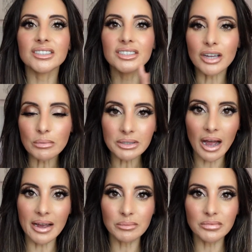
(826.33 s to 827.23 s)

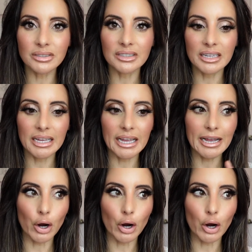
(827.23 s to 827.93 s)
sometimes it